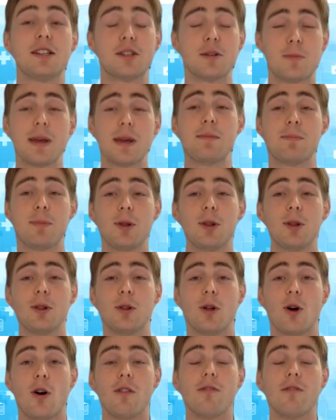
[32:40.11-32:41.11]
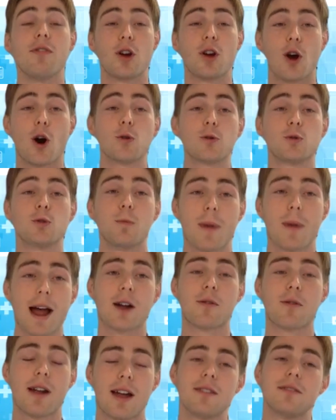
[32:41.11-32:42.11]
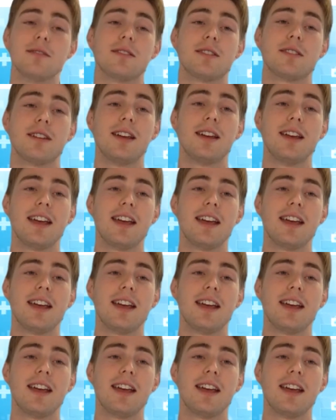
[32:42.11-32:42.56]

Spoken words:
to people of the cultural backgrounds